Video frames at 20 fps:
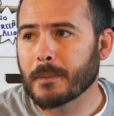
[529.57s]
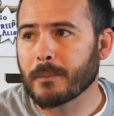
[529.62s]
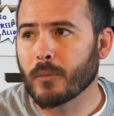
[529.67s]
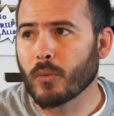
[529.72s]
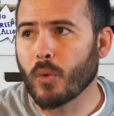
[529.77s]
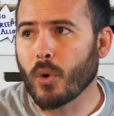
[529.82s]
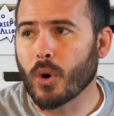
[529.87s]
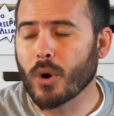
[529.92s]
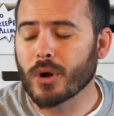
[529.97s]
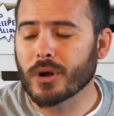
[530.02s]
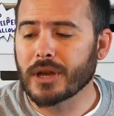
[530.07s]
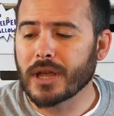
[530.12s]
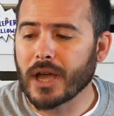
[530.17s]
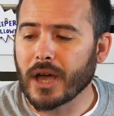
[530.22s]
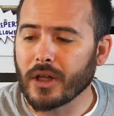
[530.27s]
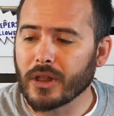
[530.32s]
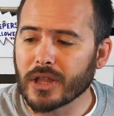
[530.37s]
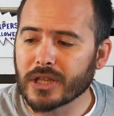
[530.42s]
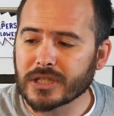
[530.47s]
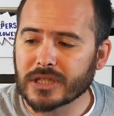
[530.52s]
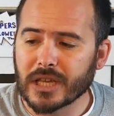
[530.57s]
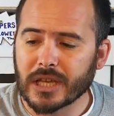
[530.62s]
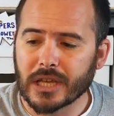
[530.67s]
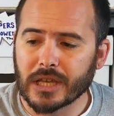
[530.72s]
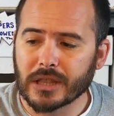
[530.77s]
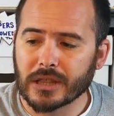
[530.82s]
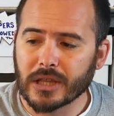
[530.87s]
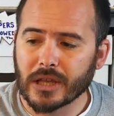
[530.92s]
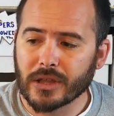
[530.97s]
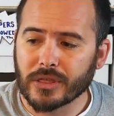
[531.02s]
Warren Ellis
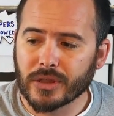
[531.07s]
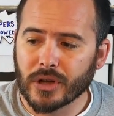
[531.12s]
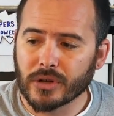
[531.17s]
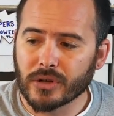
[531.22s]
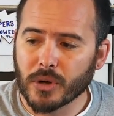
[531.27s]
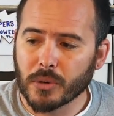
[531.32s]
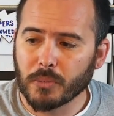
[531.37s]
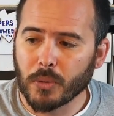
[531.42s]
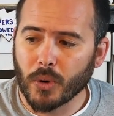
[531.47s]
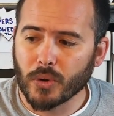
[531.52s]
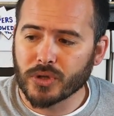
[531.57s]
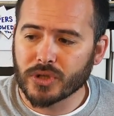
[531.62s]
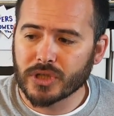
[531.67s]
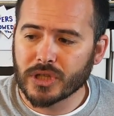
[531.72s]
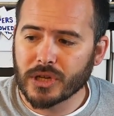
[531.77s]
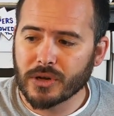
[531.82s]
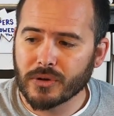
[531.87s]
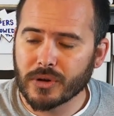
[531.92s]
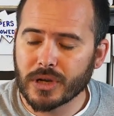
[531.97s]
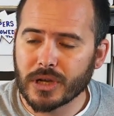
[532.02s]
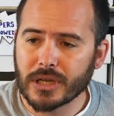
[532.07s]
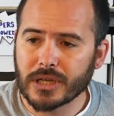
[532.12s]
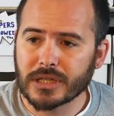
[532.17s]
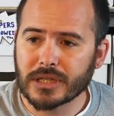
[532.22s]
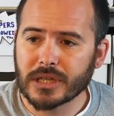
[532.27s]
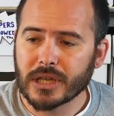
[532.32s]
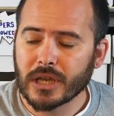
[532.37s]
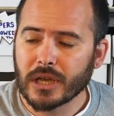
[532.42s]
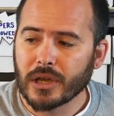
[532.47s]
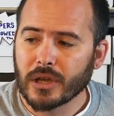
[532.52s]
in the Thunderbolts
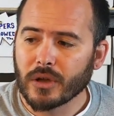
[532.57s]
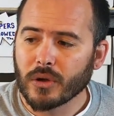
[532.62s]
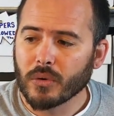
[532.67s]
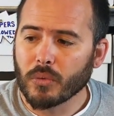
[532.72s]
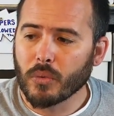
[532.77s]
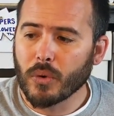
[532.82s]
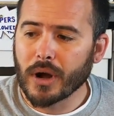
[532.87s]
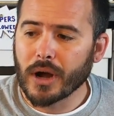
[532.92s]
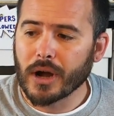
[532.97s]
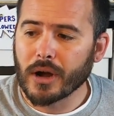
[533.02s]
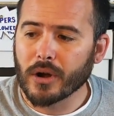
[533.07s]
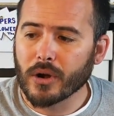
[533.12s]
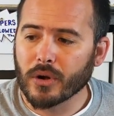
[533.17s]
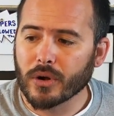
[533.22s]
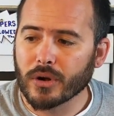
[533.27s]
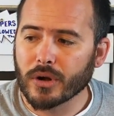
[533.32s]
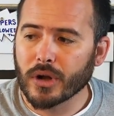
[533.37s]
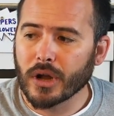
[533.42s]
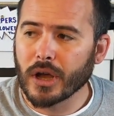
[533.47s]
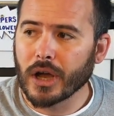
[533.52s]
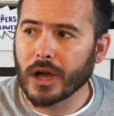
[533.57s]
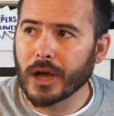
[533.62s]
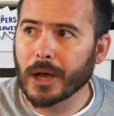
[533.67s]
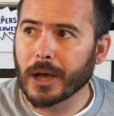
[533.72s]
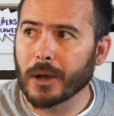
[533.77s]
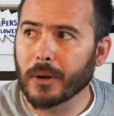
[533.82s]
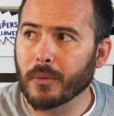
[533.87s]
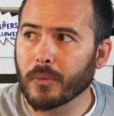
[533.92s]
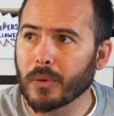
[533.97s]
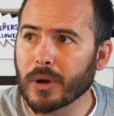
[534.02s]
series, where
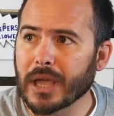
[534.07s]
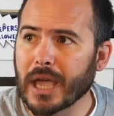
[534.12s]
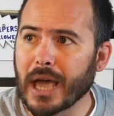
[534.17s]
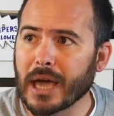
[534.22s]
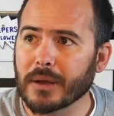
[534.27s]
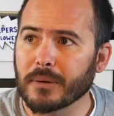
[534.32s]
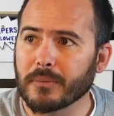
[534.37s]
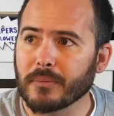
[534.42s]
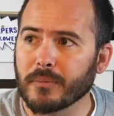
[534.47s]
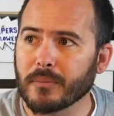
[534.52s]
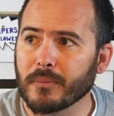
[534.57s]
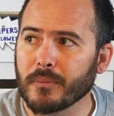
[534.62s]
we had